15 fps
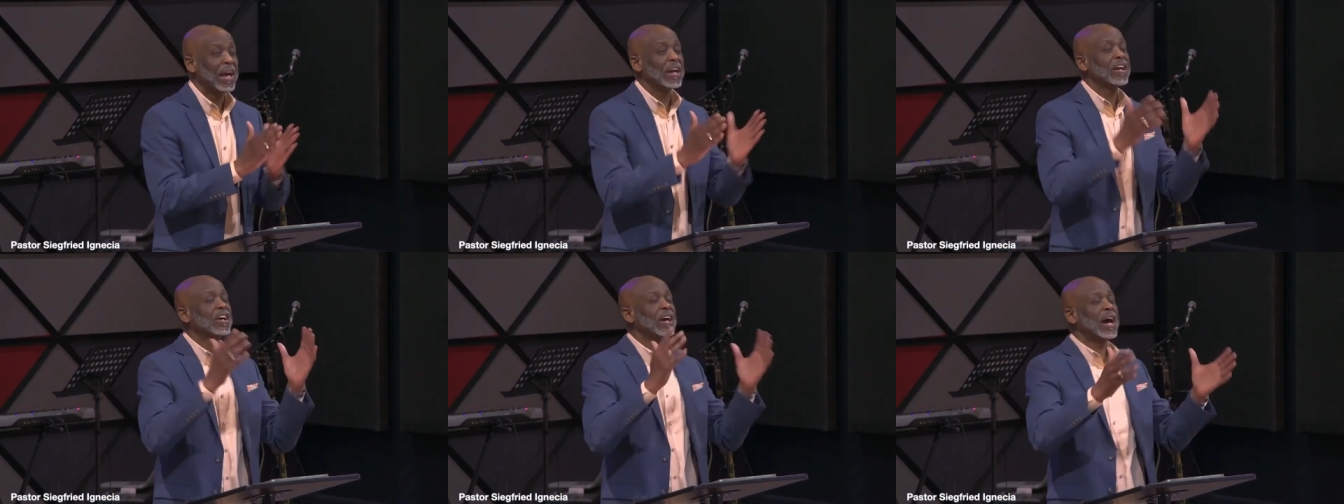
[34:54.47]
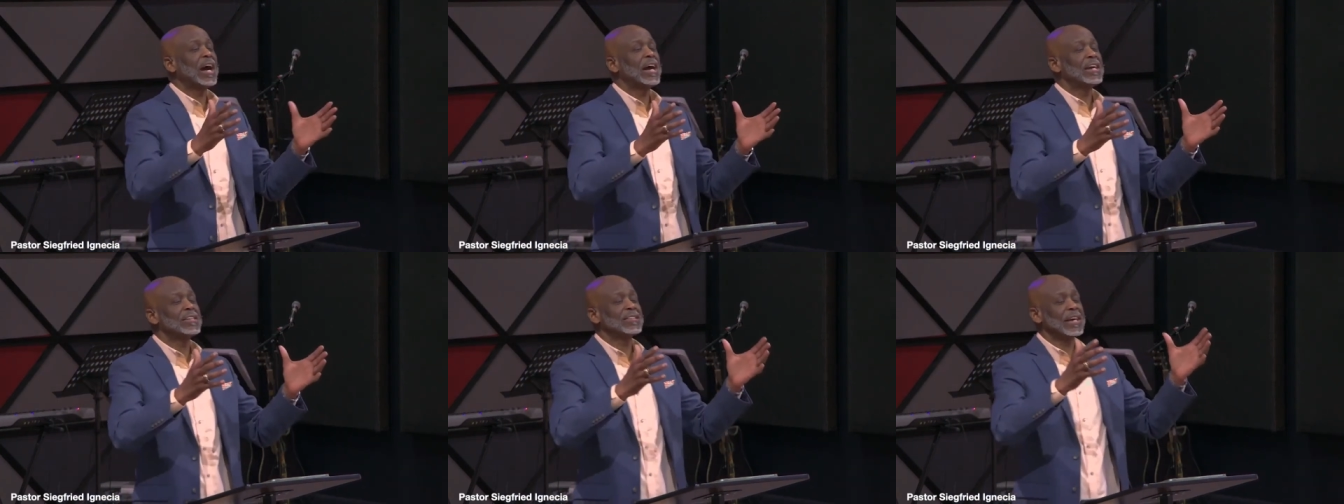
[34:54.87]
and
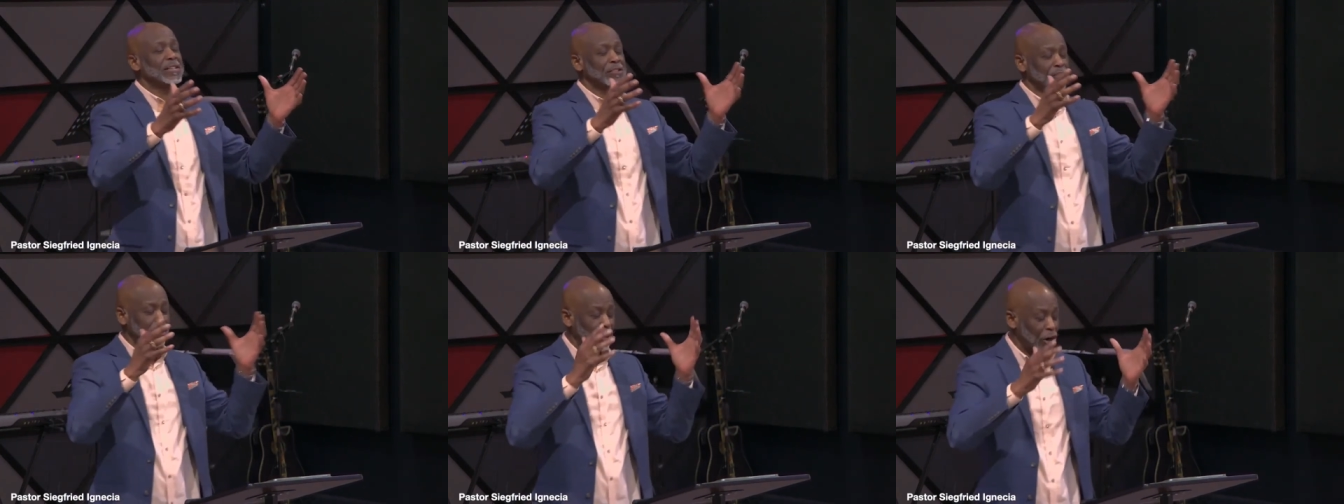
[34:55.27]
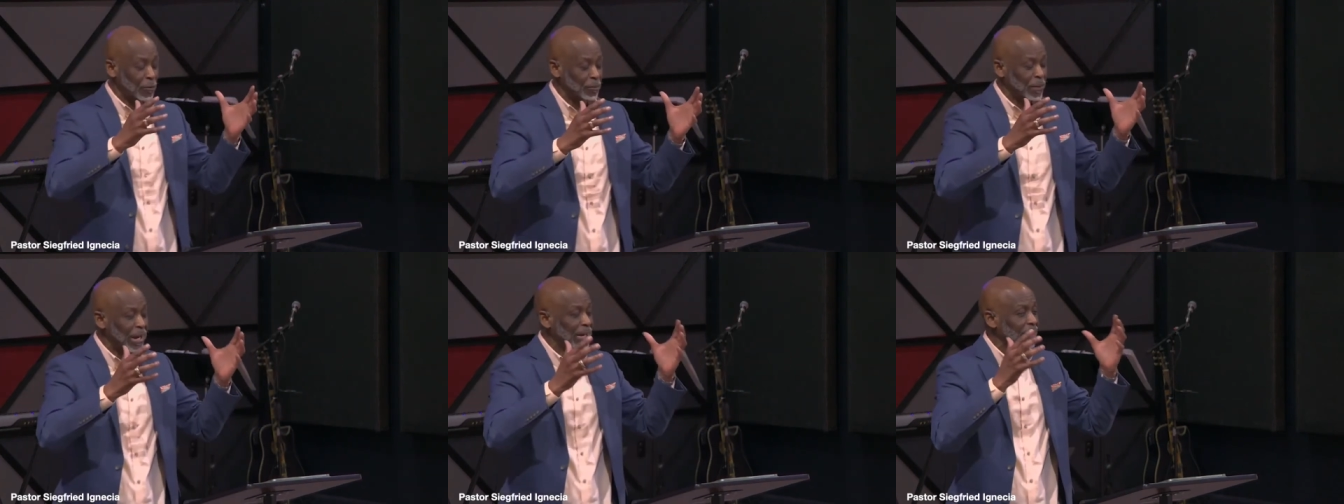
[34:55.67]
Christ has
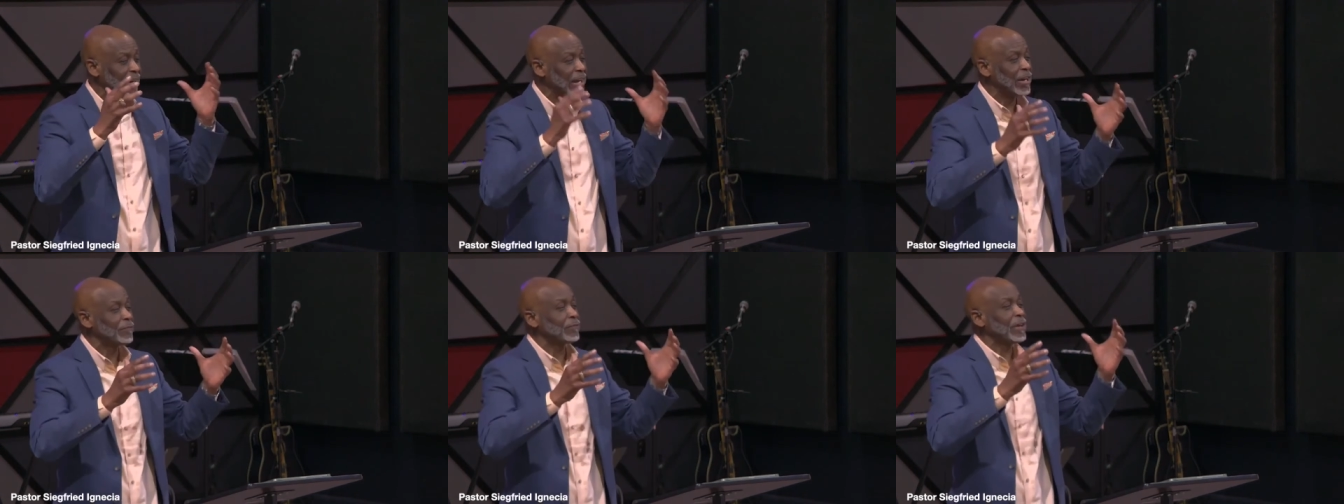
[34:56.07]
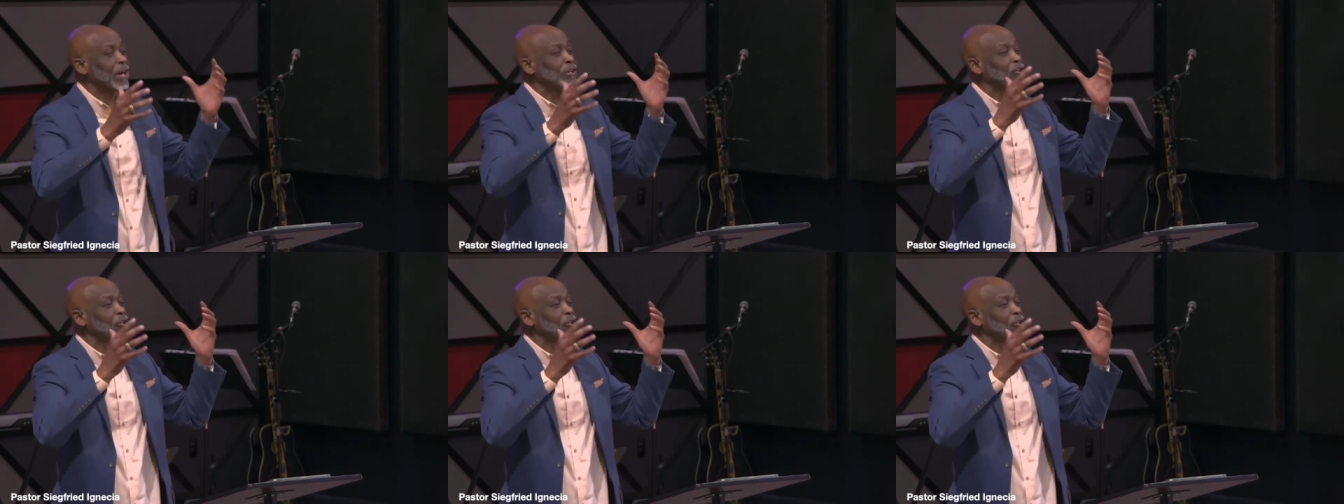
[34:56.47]
come and lived